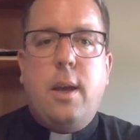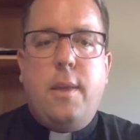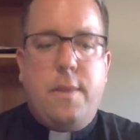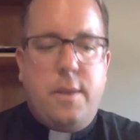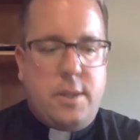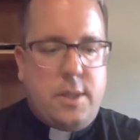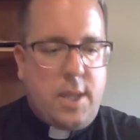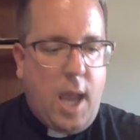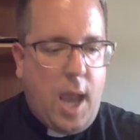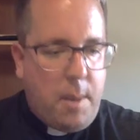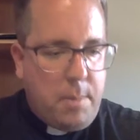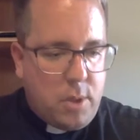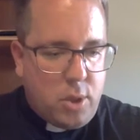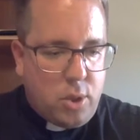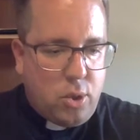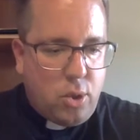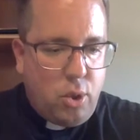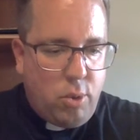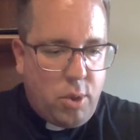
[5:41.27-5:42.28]
The same
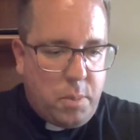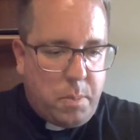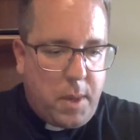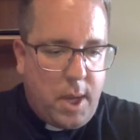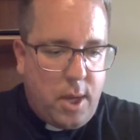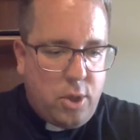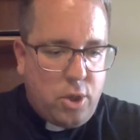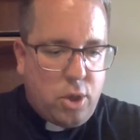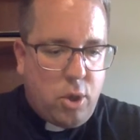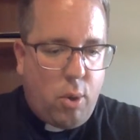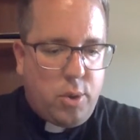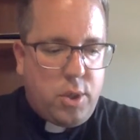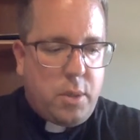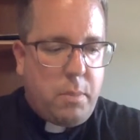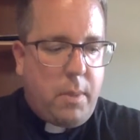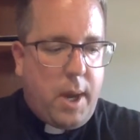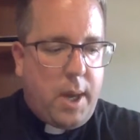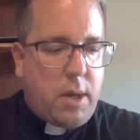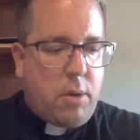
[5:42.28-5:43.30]
is true with being
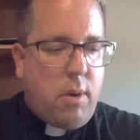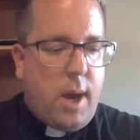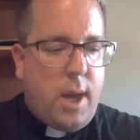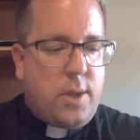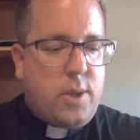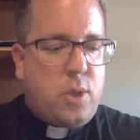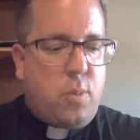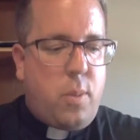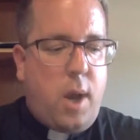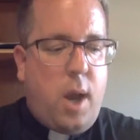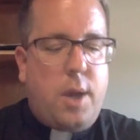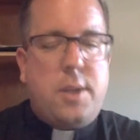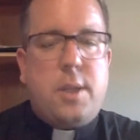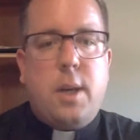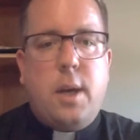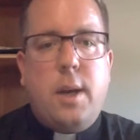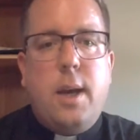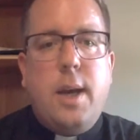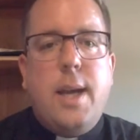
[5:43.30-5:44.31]
chosen by Christ. We ought
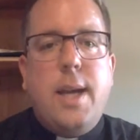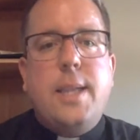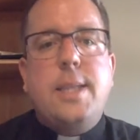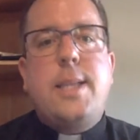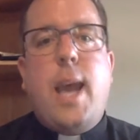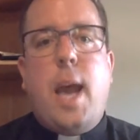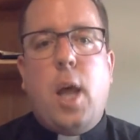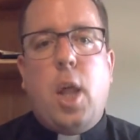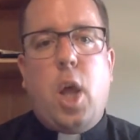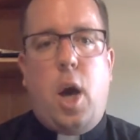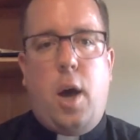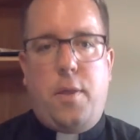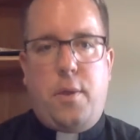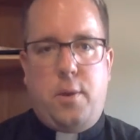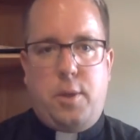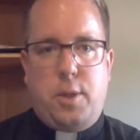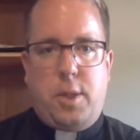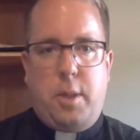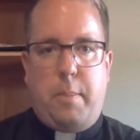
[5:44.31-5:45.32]
to tell
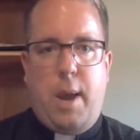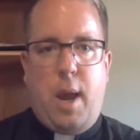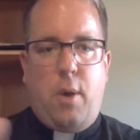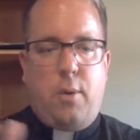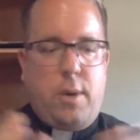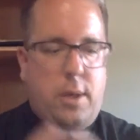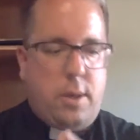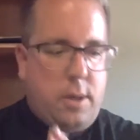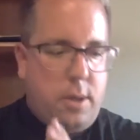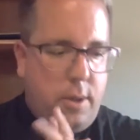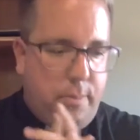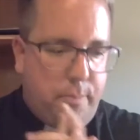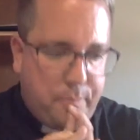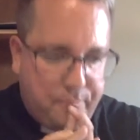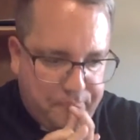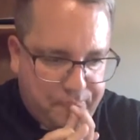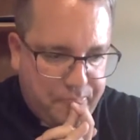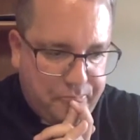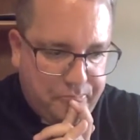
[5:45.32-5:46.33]
others about
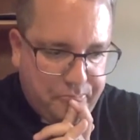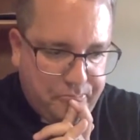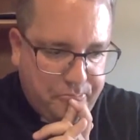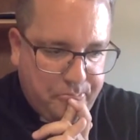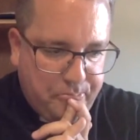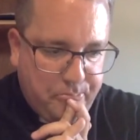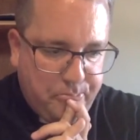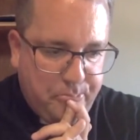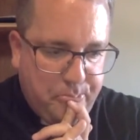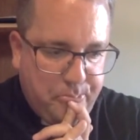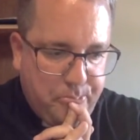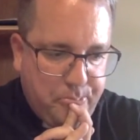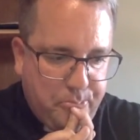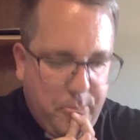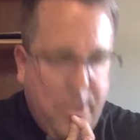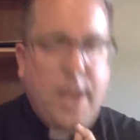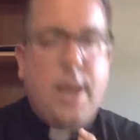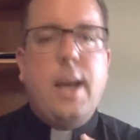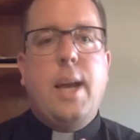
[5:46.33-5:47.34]
it.
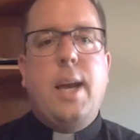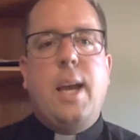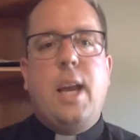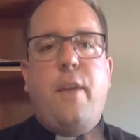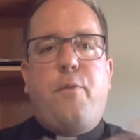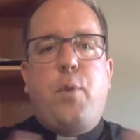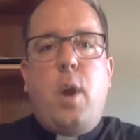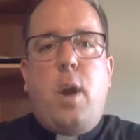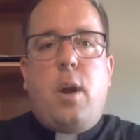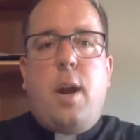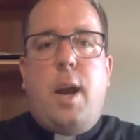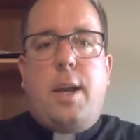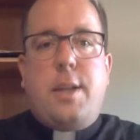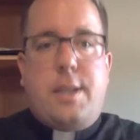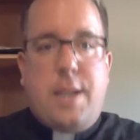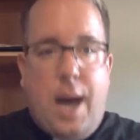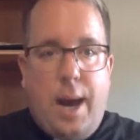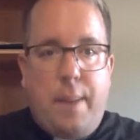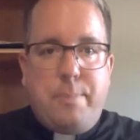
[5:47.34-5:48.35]
If we are
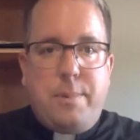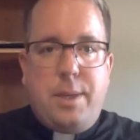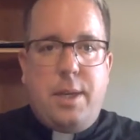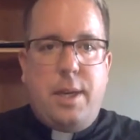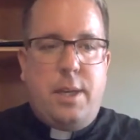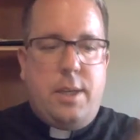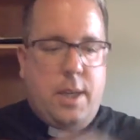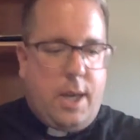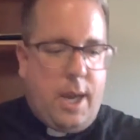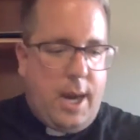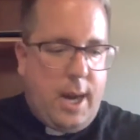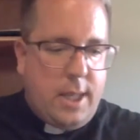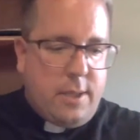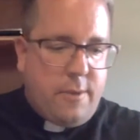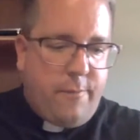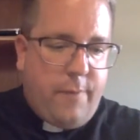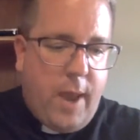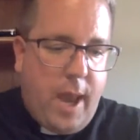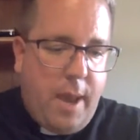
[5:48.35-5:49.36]
adopted into
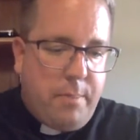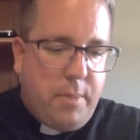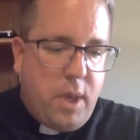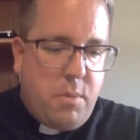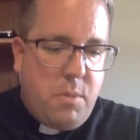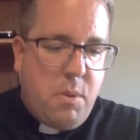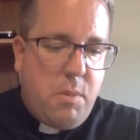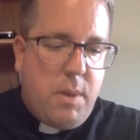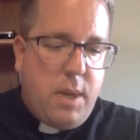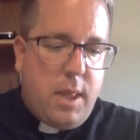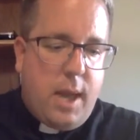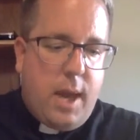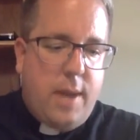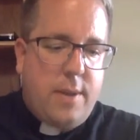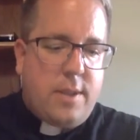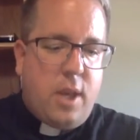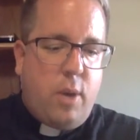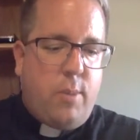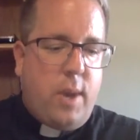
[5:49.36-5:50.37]
God's family, we
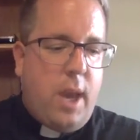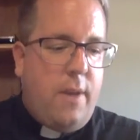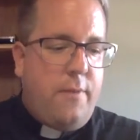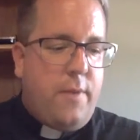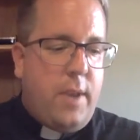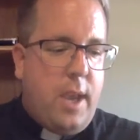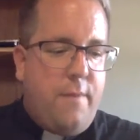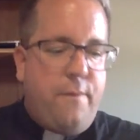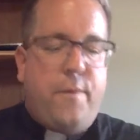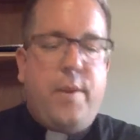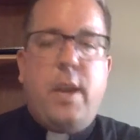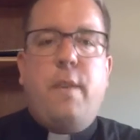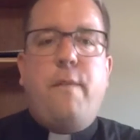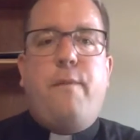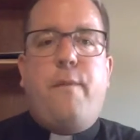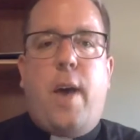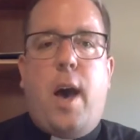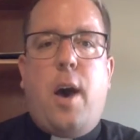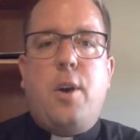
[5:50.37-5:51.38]
realize that we have
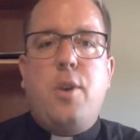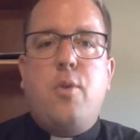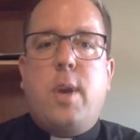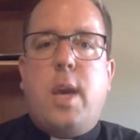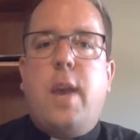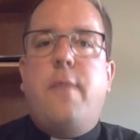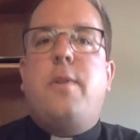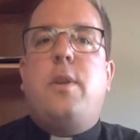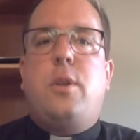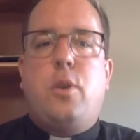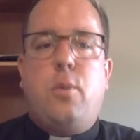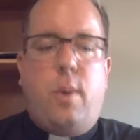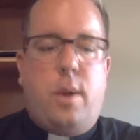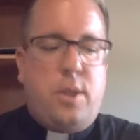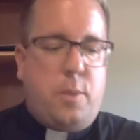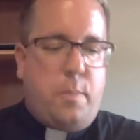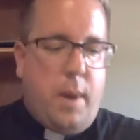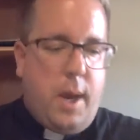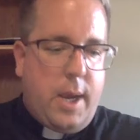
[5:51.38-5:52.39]
infinite value given to
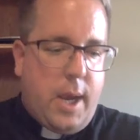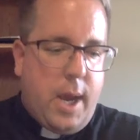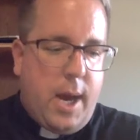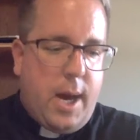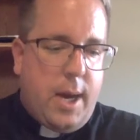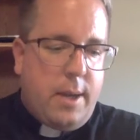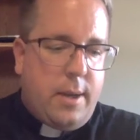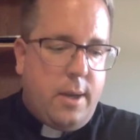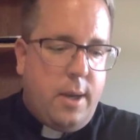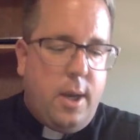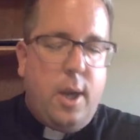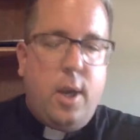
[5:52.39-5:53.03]
us by God.